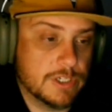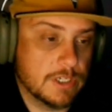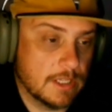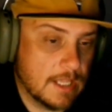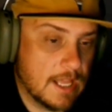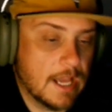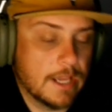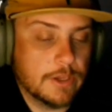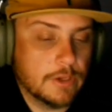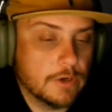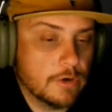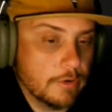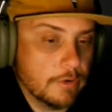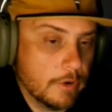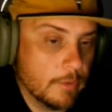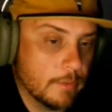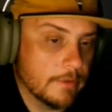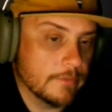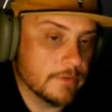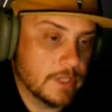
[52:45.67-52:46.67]
a lot, you don't
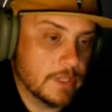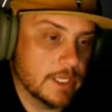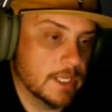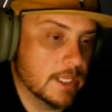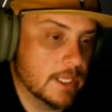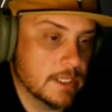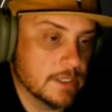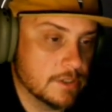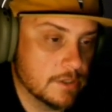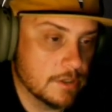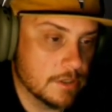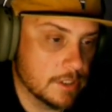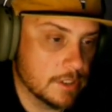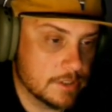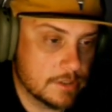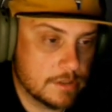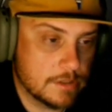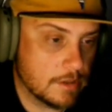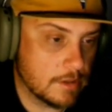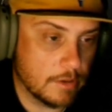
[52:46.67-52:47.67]
know where everything is. You're
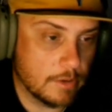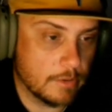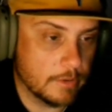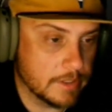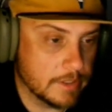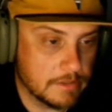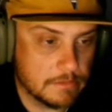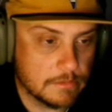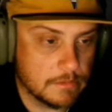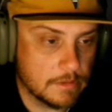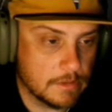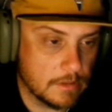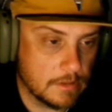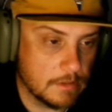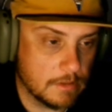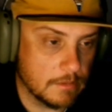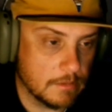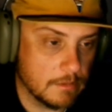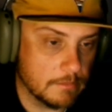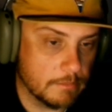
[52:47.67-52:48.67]
just throwing at
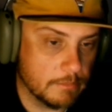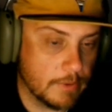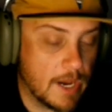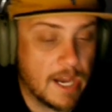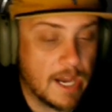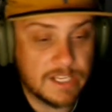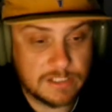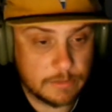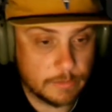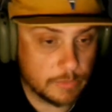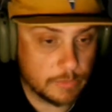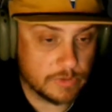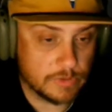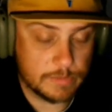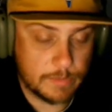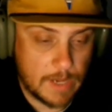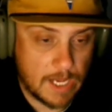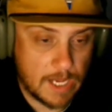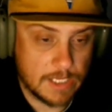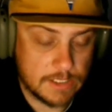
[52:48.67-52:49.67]
possible
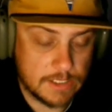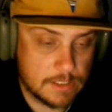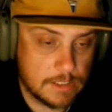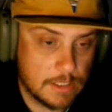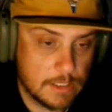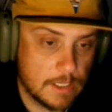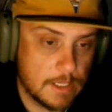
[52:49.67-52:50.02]
spots.